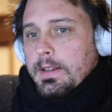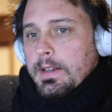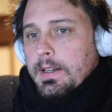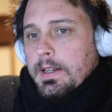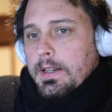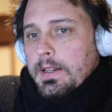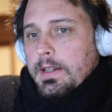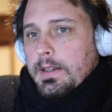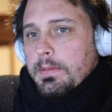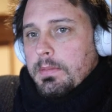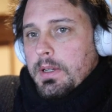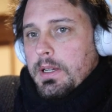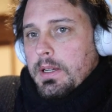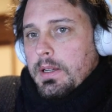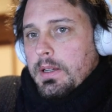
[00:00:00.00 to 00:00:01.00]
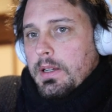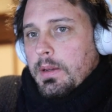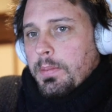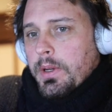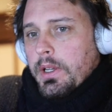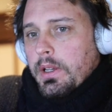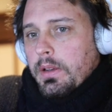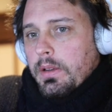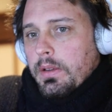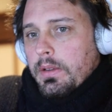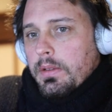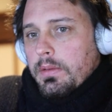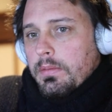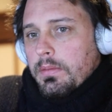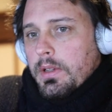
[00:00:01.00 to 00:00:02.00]
I'll probably
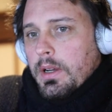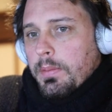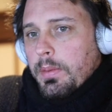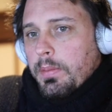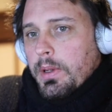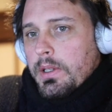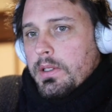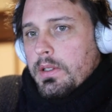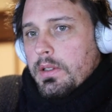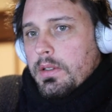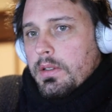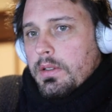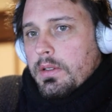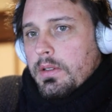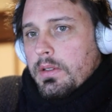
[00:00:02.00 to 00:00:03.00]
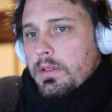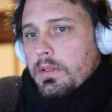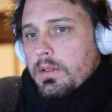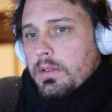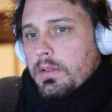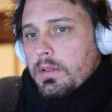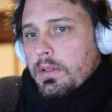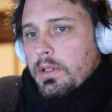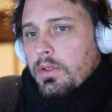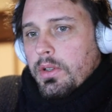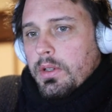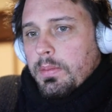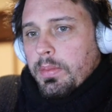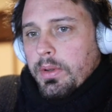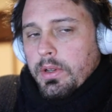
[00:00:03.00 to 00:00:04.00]
copy paste this. You know what?
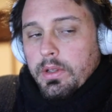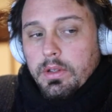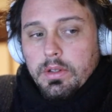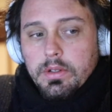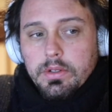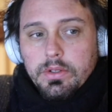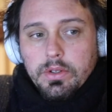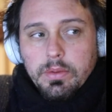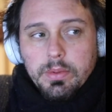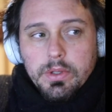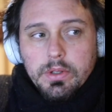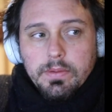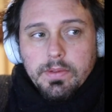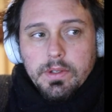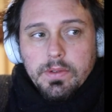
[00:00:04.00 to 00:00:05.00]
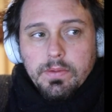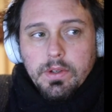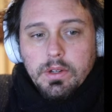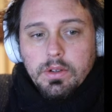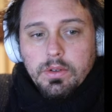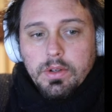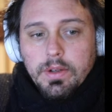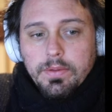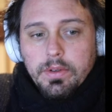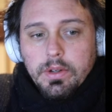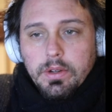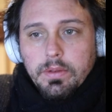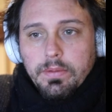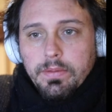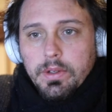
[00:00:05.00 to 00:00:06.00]
I'll put it in the description of this video after
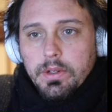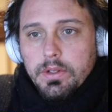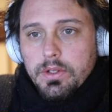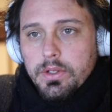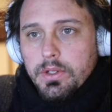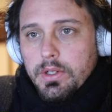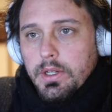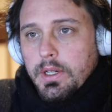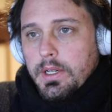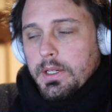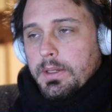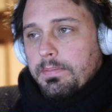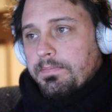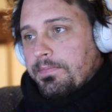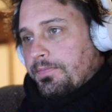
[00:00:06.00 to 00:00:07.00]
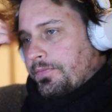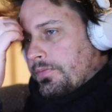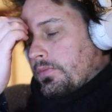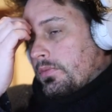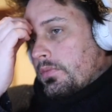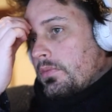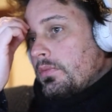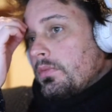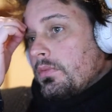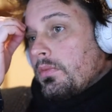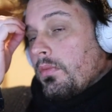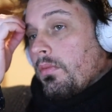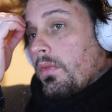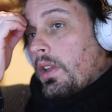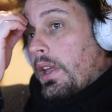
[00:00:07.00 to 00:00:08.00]
I finish. And
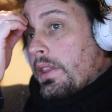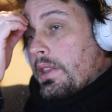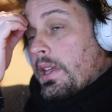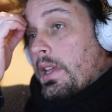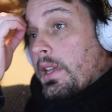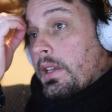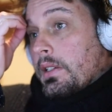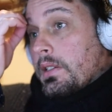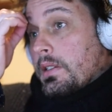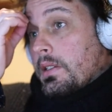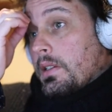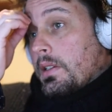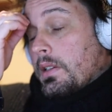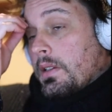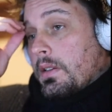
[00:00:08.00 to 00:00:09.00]
then